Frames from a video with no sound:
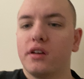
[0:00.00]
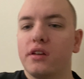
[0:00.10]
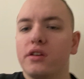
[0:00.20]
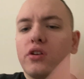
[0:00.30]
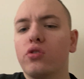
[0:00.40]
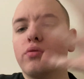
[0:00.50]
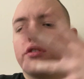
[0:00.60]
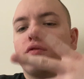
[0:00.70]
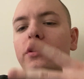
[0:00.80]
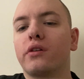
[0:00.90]
Yo, in
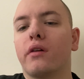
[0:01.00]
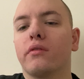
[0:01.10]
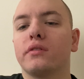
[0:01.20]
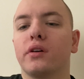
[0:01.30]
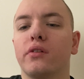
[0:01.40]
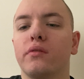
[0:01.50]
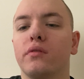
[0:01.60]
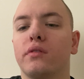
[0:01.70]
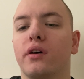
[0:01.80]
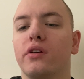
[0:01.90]
this video, I'm going to
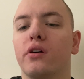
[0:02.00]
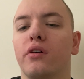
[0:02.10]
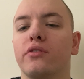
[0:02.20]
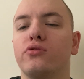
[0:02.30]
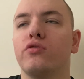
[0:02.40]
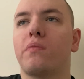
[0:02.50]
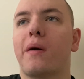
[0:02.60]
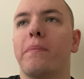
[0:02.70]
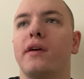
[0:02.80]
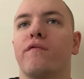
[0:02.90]
tell you all the truth
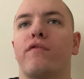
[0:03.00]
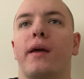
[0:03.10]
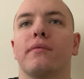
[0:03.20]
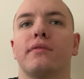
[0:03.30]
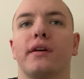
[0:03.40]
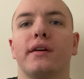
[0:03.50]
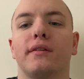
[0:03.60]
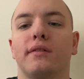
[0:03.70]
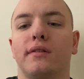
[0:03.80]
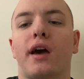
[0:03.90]
about being famous. Like,
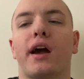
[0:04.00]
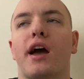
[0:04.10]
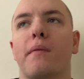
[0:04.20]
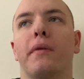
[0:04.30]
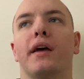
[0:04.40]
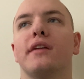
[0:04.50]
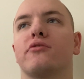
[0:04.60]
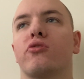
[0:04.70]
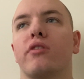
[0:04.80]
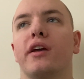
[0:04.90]
I gotta admit, it's
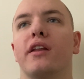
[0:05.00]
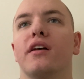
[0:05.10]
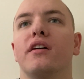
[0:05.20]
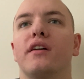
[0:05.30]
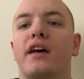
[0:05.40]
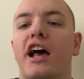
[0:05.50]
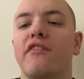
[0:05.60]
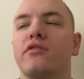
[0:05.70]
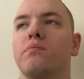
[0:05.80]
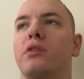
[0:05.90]
great.
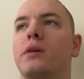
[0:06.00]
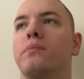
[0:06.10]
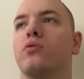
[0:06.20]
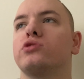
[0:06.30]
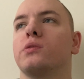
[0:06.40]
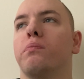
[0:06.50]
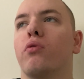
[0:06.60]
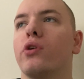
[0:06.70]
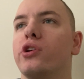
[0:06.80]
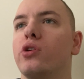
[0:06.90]
Having people
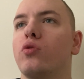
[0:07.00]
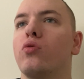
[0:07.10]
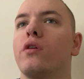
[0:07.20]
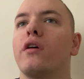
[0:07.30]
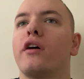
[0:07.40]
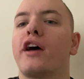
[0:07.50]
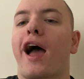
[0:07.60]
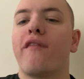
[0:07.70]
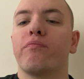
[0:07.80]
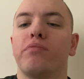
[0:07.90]
support you,
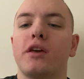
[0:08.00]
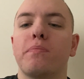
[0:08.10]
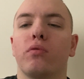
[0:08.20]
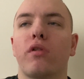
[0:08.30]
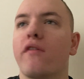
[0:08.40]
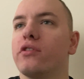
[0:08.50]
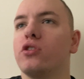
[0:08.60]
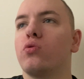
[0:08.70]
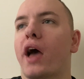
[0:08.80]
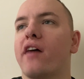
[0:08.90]
having people loving
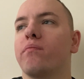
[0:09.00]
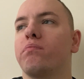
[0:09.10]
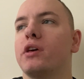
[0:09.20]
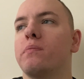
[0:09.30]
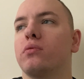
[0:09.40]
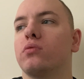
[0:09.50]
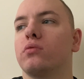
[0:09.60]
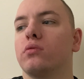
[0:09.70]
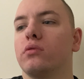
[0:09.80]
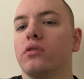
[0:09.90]
you, having
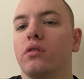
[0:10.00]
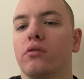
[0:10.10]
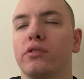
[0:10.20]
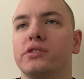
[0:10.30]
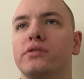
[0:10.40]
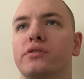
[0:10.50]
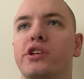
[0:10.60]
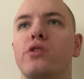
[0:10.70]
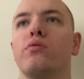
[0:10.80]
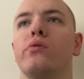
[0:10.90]
people listen to
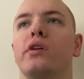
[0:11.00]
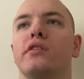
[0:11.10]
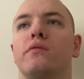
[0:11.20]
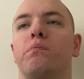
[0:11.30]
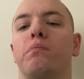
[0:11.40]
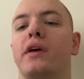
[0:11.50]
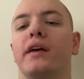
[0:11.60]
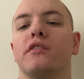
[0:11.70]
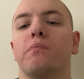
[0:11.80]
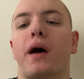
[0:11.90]
you and being
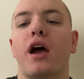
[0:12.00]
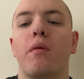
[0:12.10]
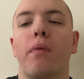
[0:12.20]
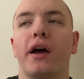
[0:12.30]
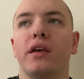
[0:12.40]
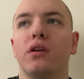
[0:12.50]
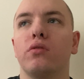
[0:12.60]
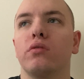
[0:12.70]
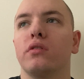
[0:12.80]
inspired by you.